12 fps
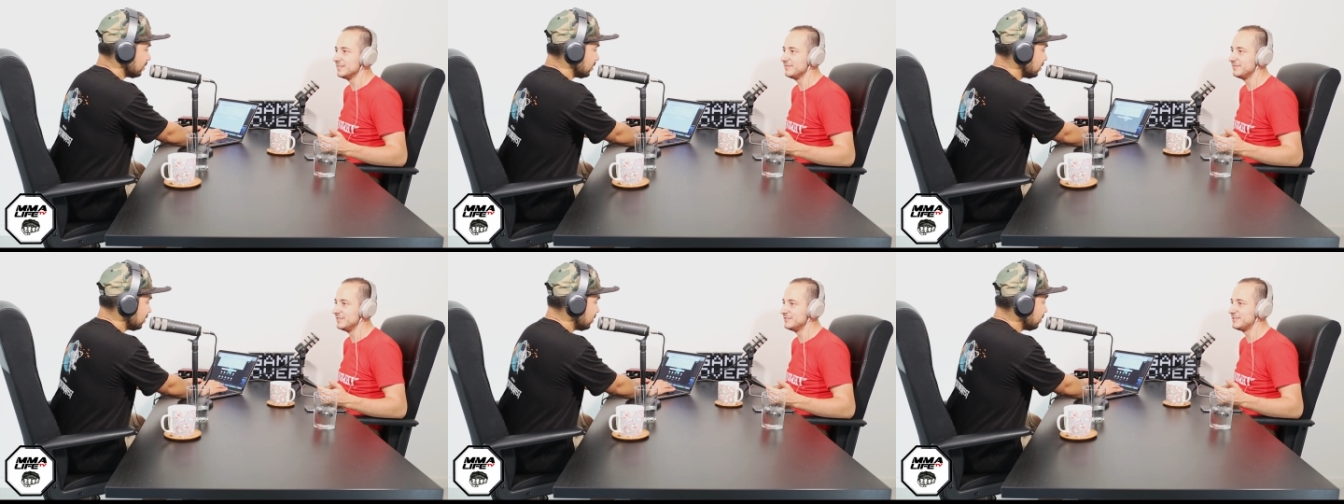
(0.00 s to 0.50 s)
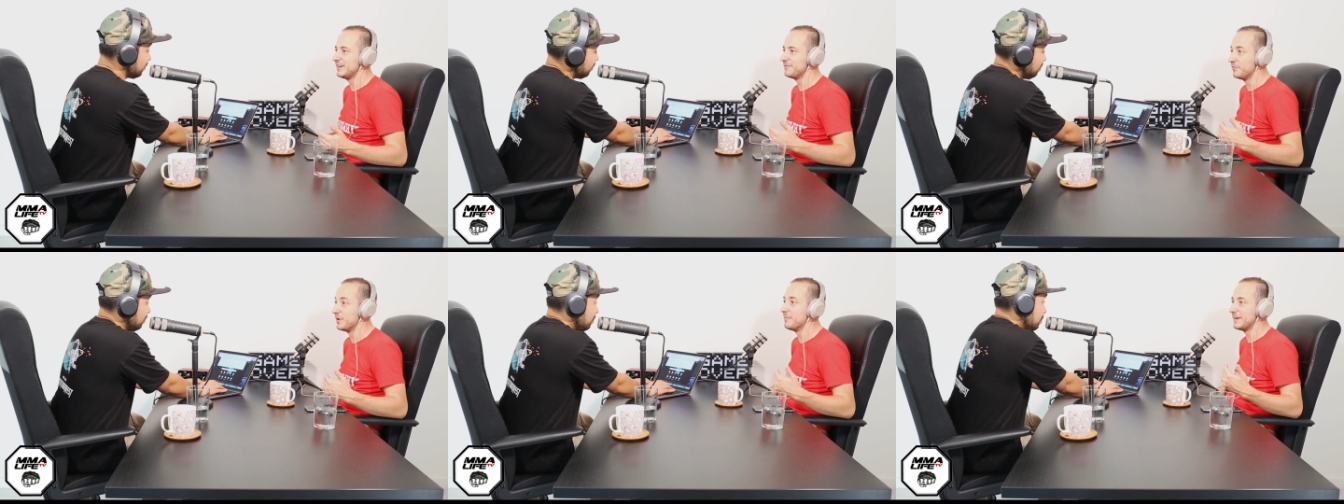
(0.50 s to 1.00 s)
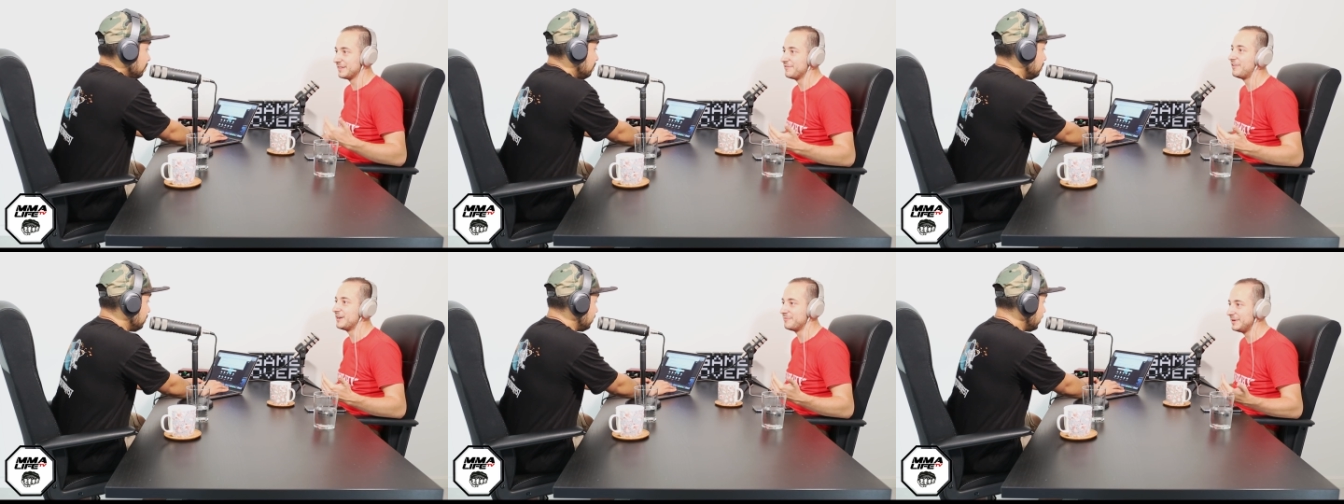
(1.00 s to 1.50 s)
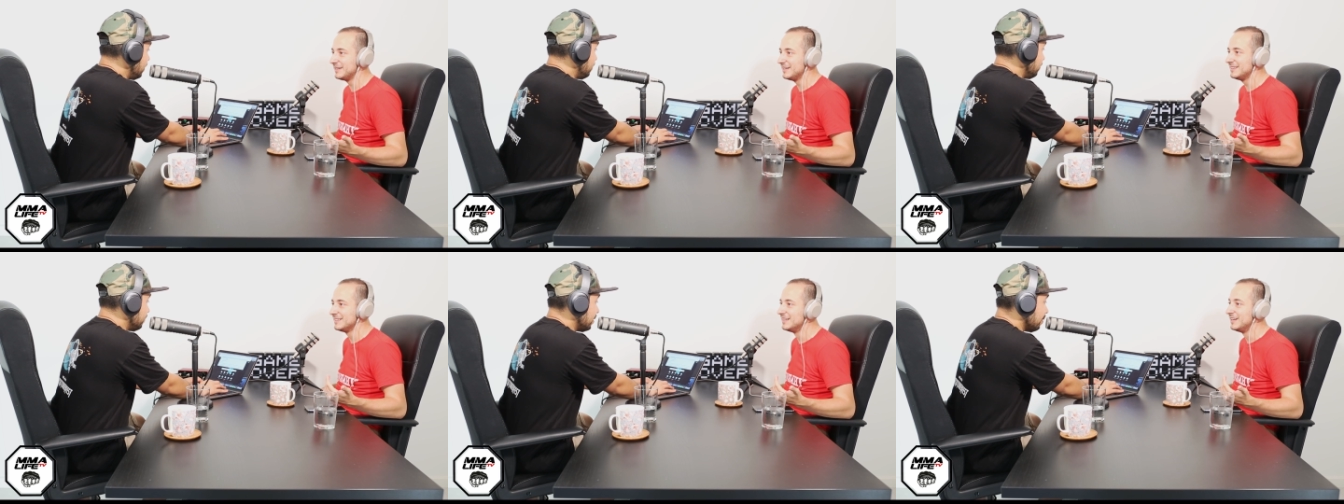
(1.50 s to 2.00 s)
If you say we want to make the fight bigger,
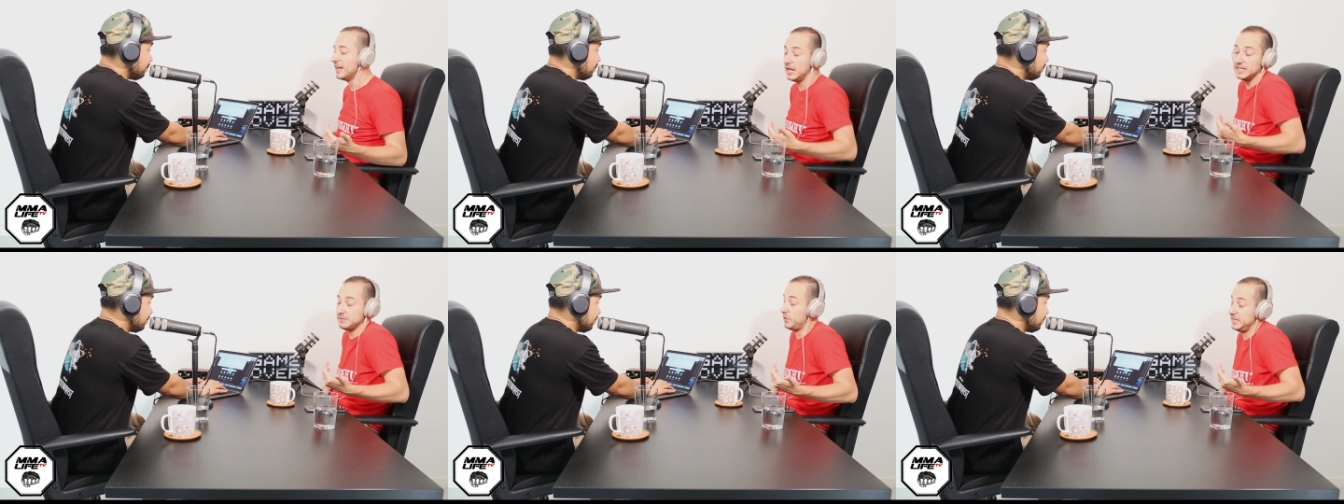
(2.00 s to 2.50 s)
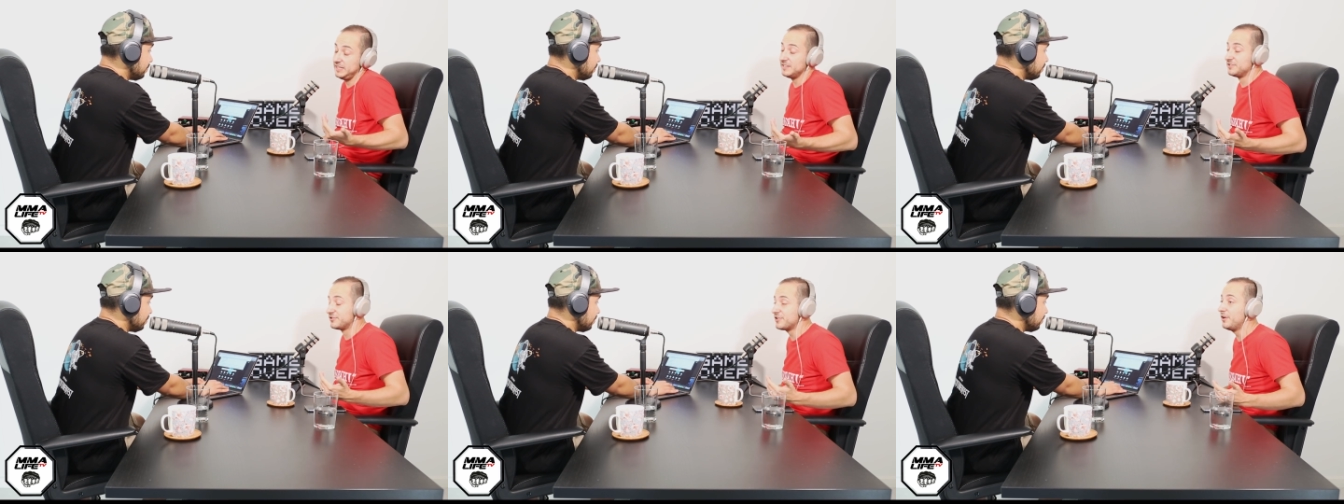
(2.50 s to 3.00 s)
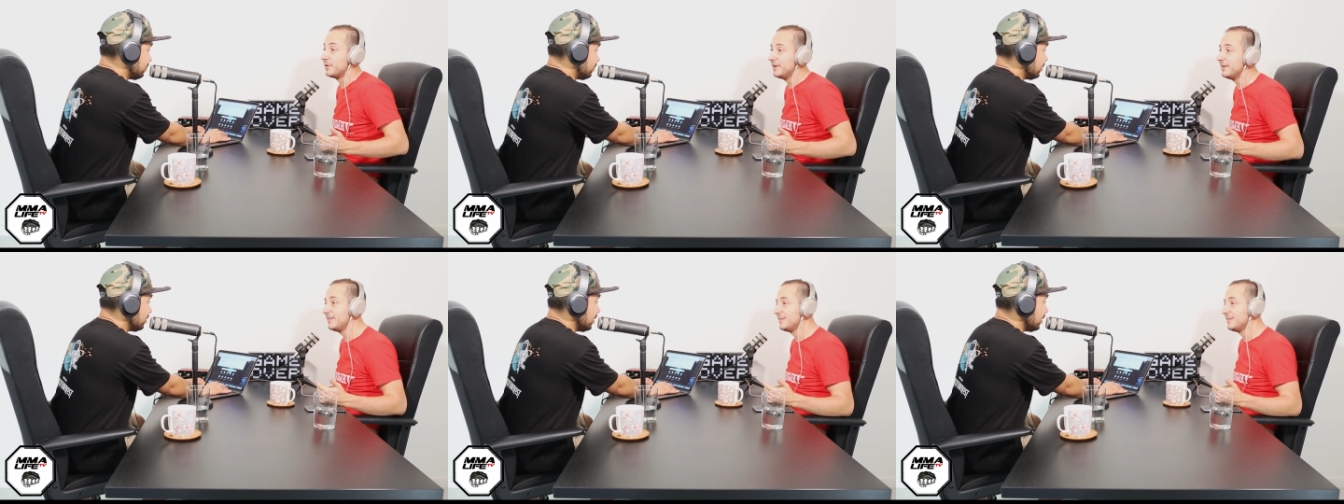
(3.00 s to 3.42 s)
yep. yep. At least, well, he doesn't show it.